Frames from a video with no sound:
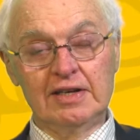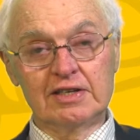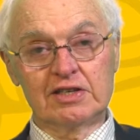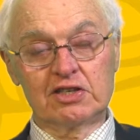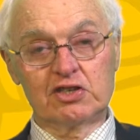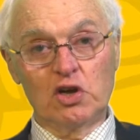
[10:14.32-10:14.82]

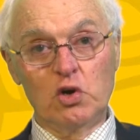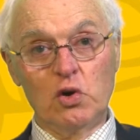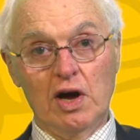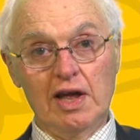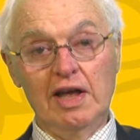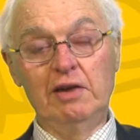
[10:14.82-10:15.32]
So
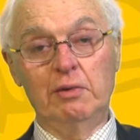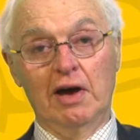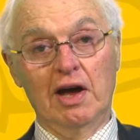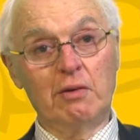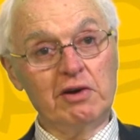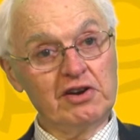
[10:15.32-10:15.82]
anyway,
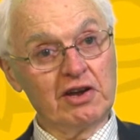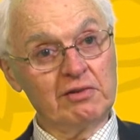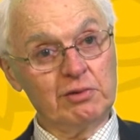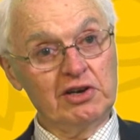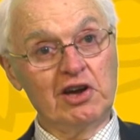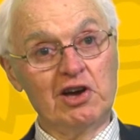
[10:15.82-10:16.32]
I
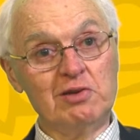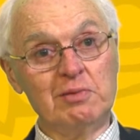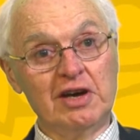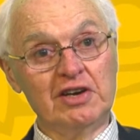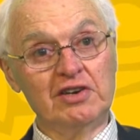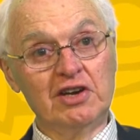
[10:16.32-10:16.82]
went home
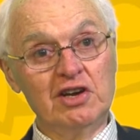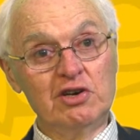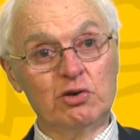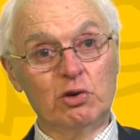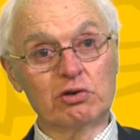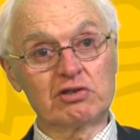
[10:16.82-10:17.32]
and
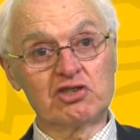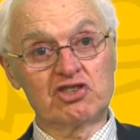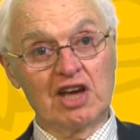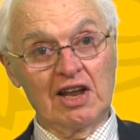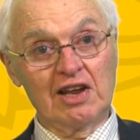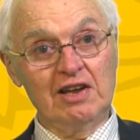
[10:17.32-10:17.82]
talked to
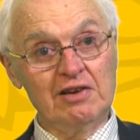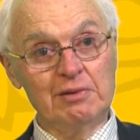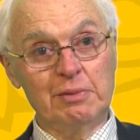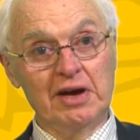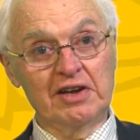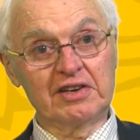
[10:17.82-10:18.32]
Sally
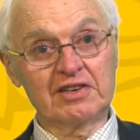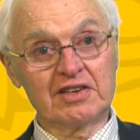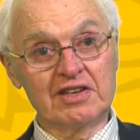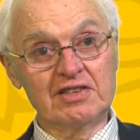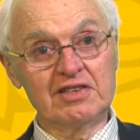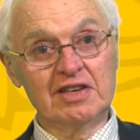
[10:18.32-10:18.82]
about it,
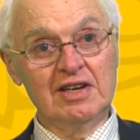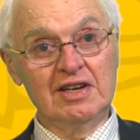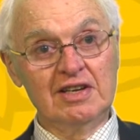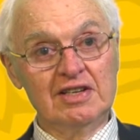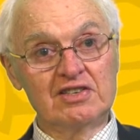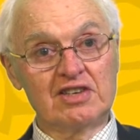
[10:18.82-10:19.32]
and
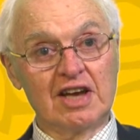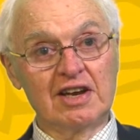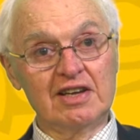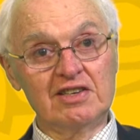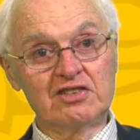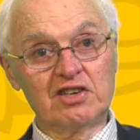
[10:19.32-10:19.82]

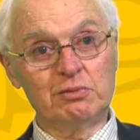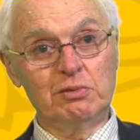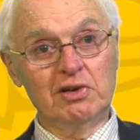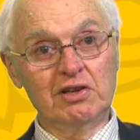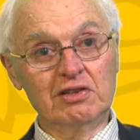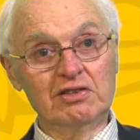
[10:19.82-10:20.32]
Sally said,
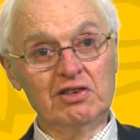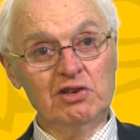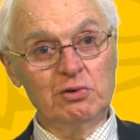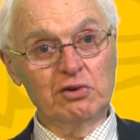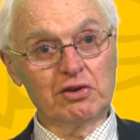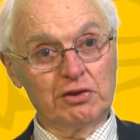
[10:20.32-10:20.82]
well,
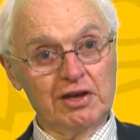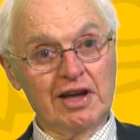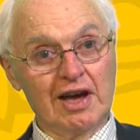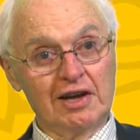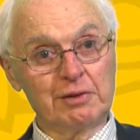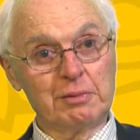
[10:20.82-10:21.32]
you ought to think
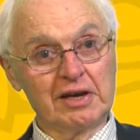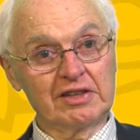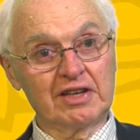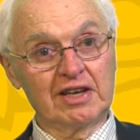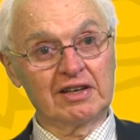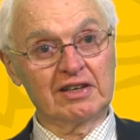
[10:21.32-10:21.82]
hard about
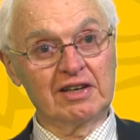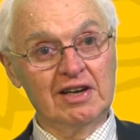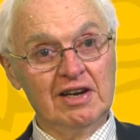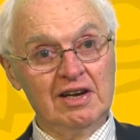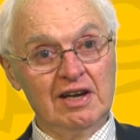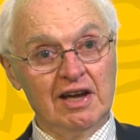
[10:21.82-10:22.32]
that
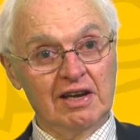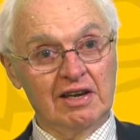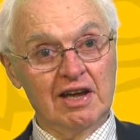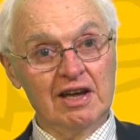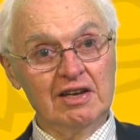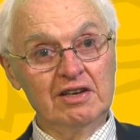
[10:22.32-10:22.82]

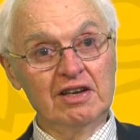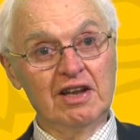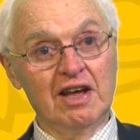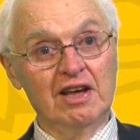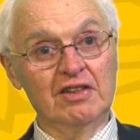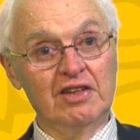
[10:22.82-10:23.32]
again.
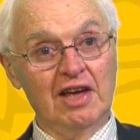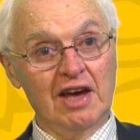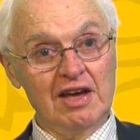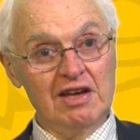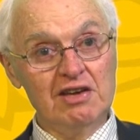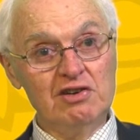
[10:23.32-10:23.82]
The
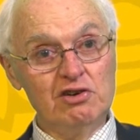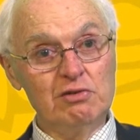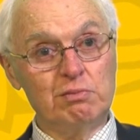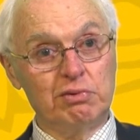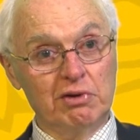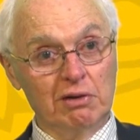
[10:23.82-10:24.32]
ANU
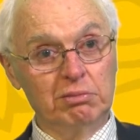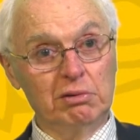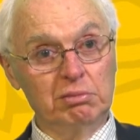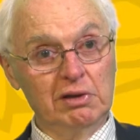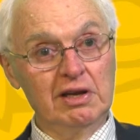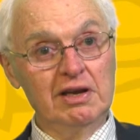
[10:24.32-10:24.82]

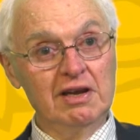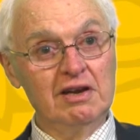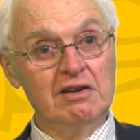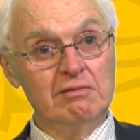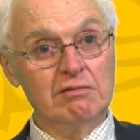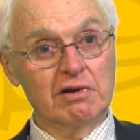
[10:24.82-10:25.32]
probably
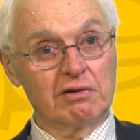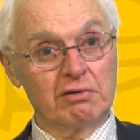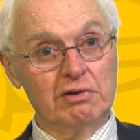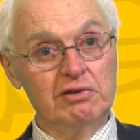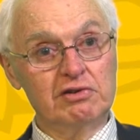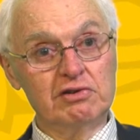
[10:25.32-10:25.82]

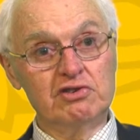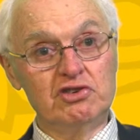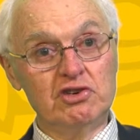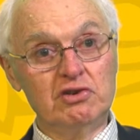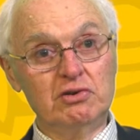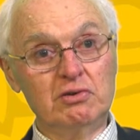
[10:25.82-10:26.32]
recruited
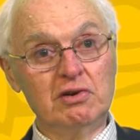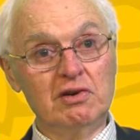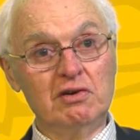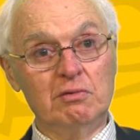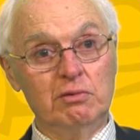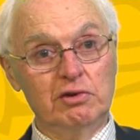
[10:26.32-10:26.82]
you
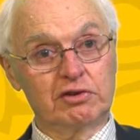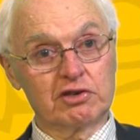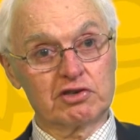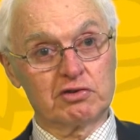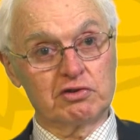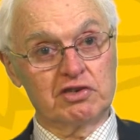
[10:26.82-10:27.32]
with the
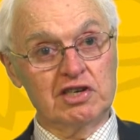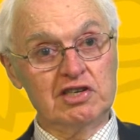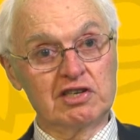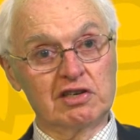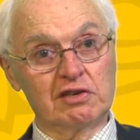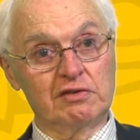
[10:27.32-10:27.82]

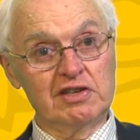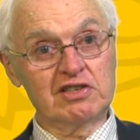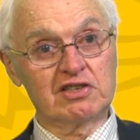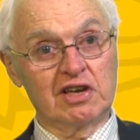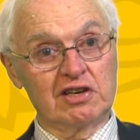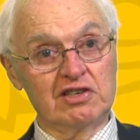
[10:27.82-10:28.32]
Strategic and Defence
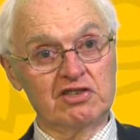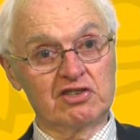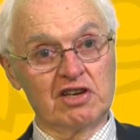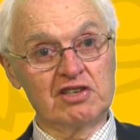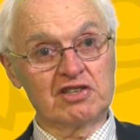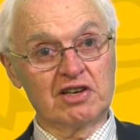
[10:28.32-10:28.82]
Studies
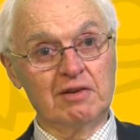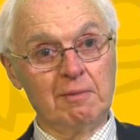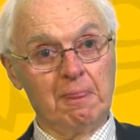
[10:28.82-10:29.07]
Centre